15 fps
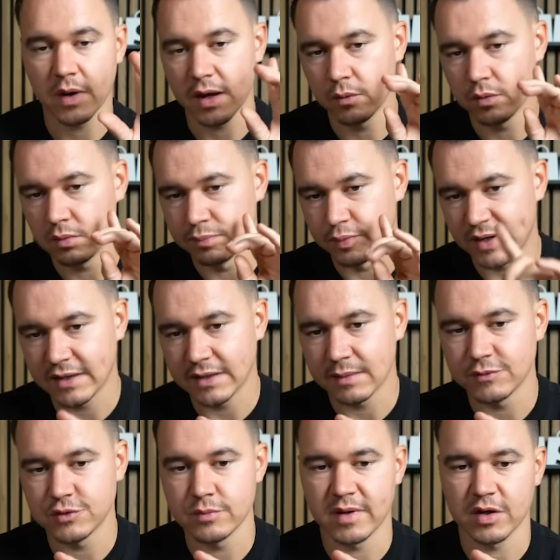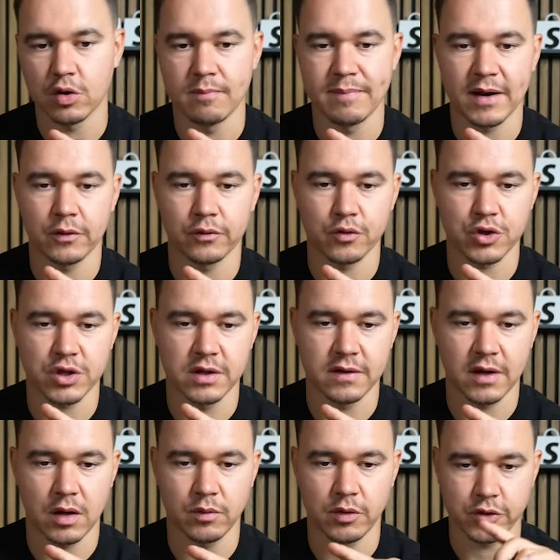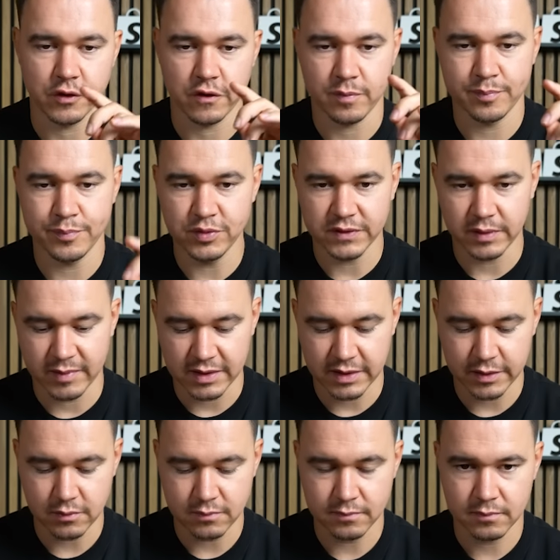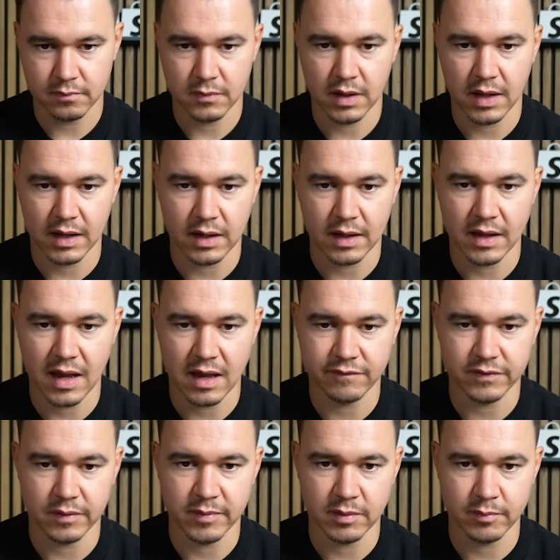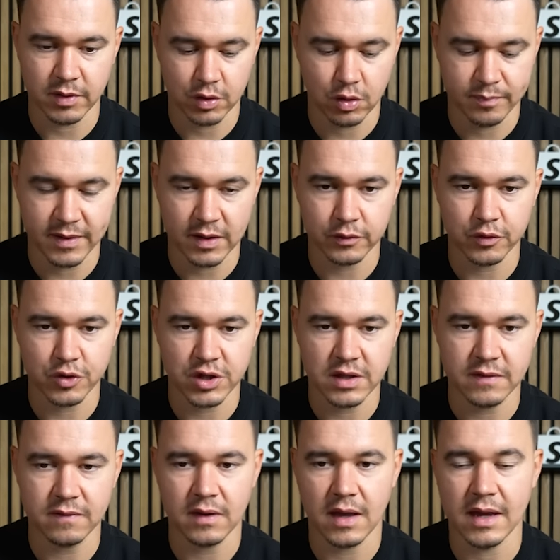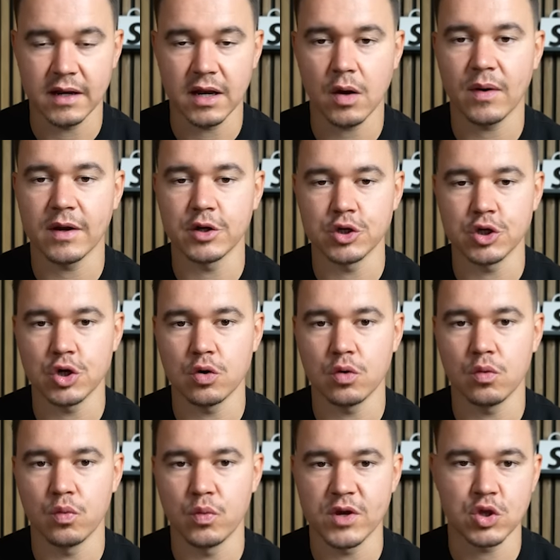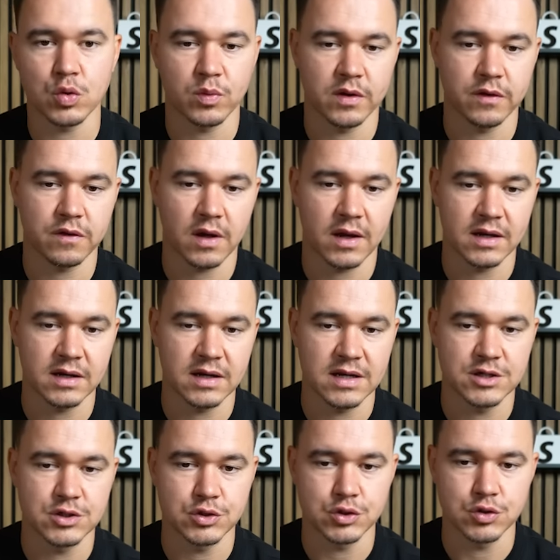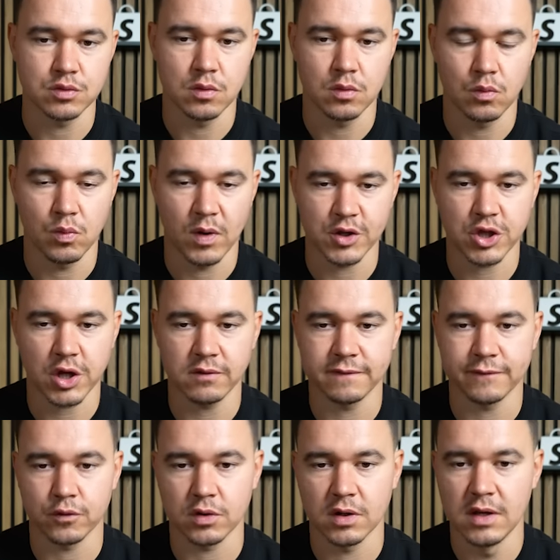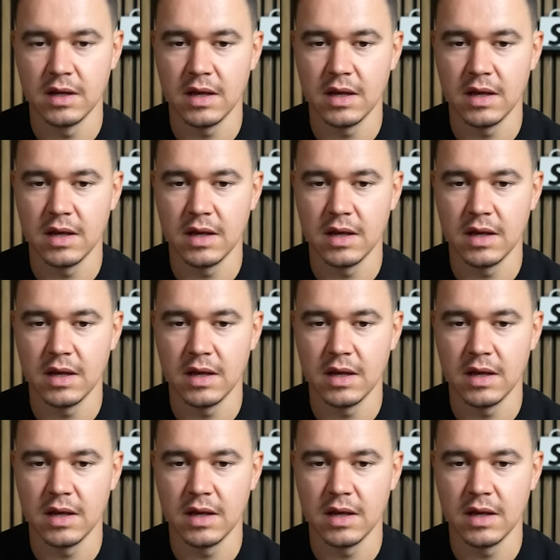I will bring them to my competitor sheet. I will just put them in here and I have them in my competitor sheet. And now I know which ones I need to watch out for.